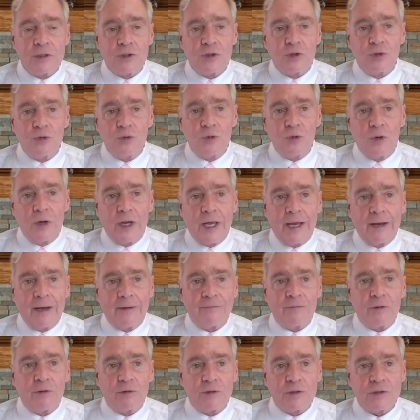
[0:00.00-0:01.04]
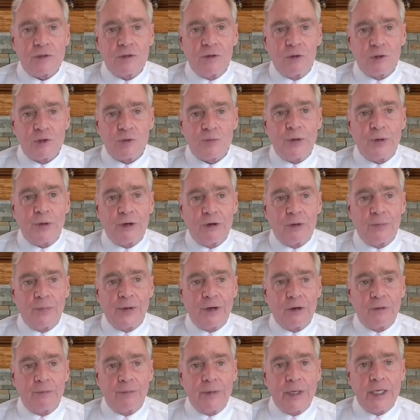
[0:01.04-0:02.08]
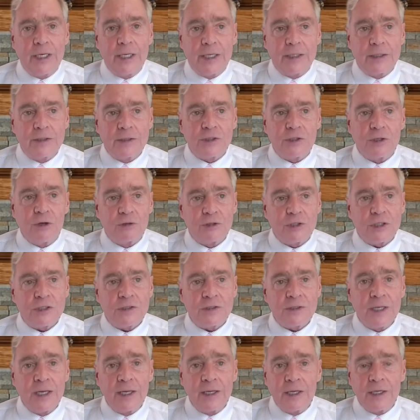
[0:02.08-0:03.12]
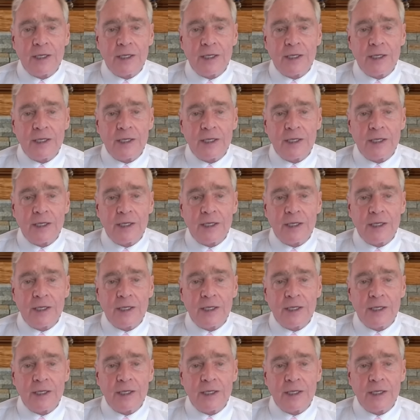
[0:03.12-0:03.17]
to have those those peer-to-peer meetings, you know, just